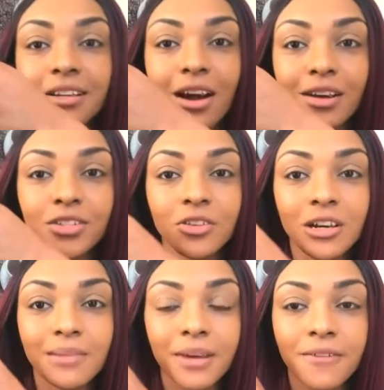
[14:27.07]
the
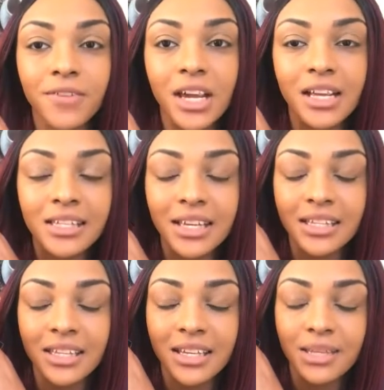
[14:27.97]
contour, my face
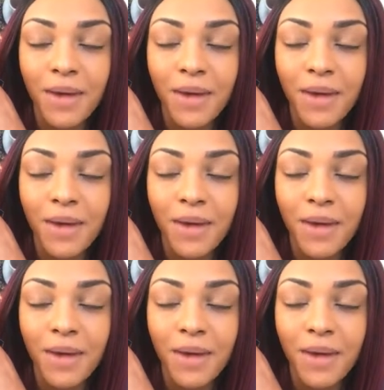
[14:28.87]
is this